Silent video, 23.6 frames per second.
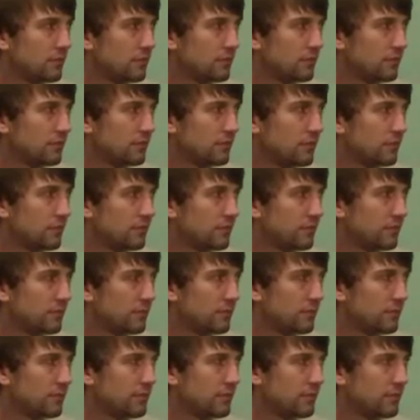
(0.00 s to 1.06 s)

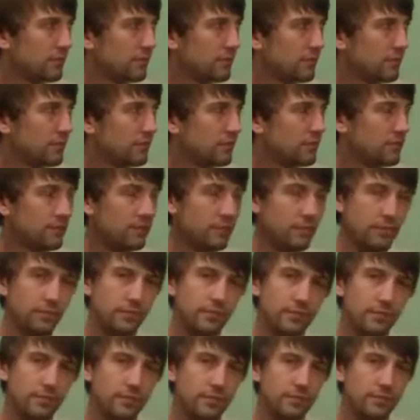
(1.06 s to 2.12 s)

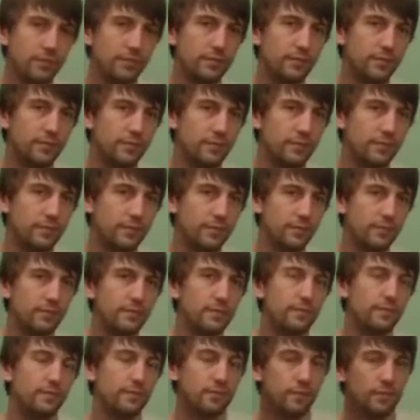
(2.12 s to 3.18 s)

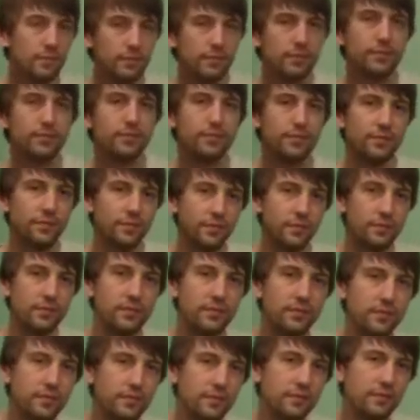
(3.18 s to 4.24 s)

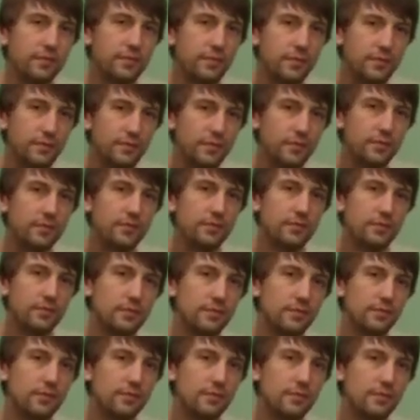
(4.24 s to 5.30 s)

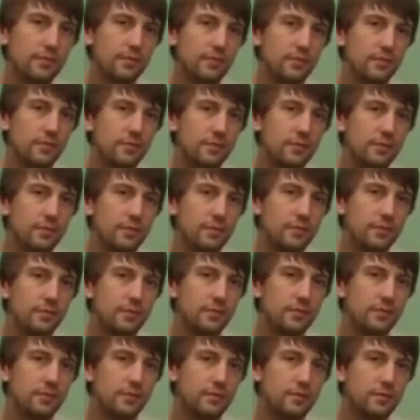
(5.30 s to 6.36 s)

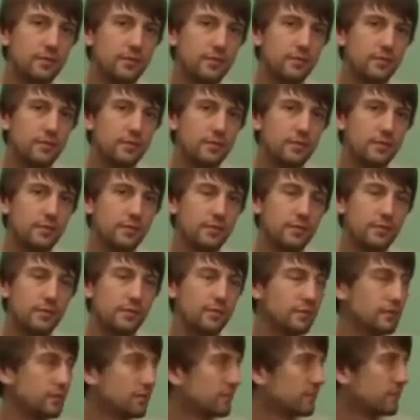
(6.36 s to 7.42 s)
(silent)